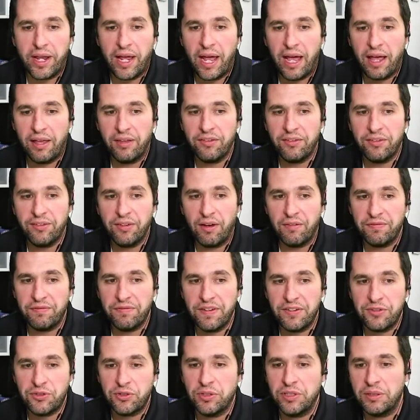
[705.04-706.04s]
has
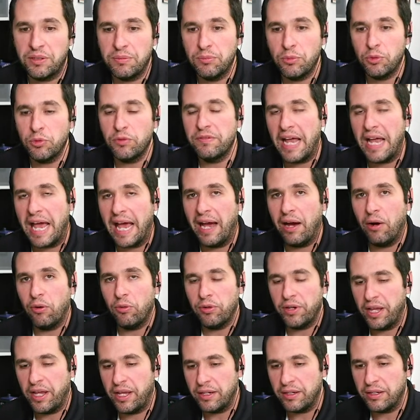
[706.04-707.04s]
officially moved
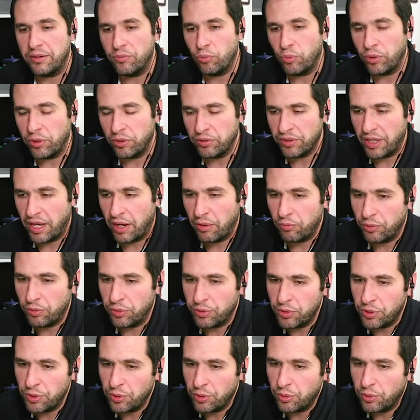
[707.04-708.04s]
out and will not
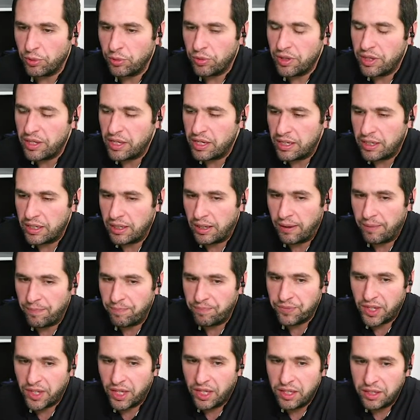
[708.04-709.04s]
renew the,
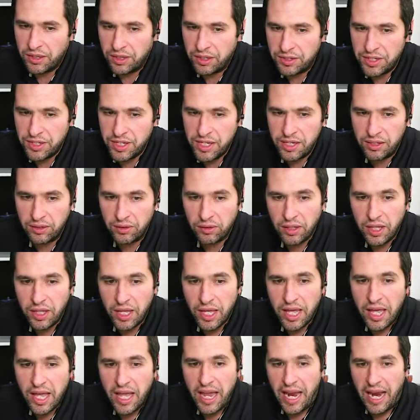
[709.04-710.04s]
um, the deal.
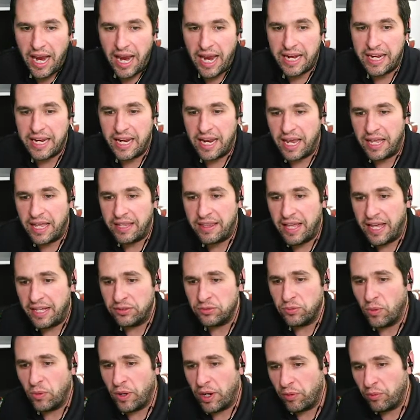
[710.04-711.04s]
And, and
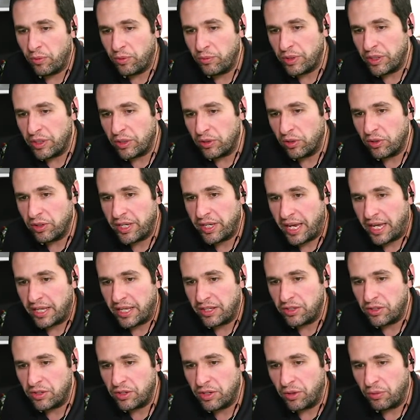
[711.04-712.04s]
that's why when we look
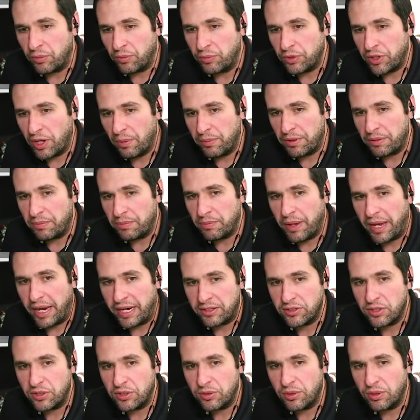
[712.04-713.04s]
at, you know, coming
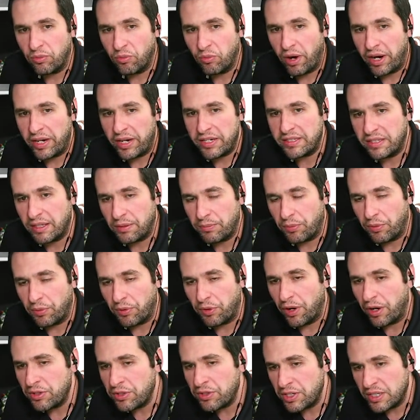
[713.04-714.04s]
back to the Rystad
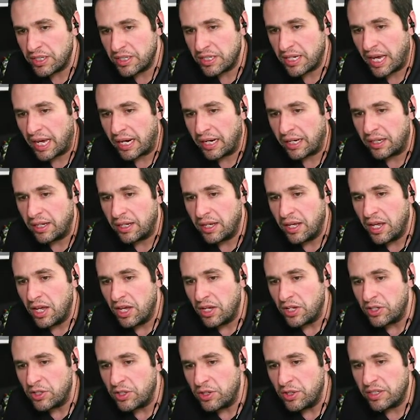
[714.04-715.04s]
production data,
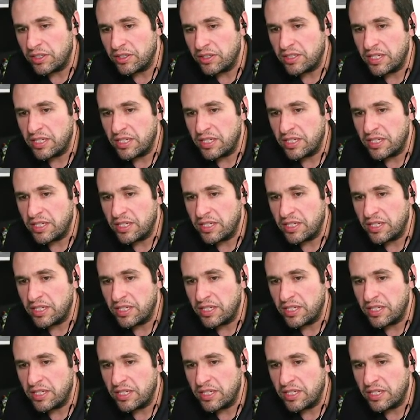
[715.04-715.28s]
you can